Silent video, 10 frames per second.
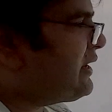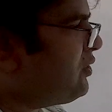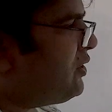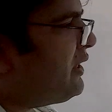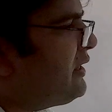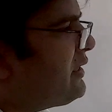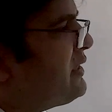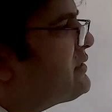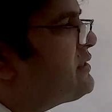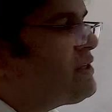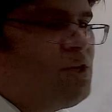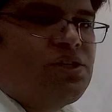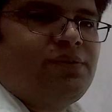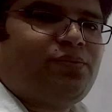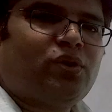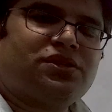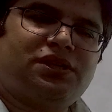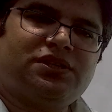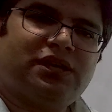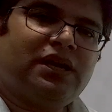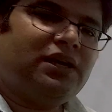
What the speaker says: cannot increase the secretion process.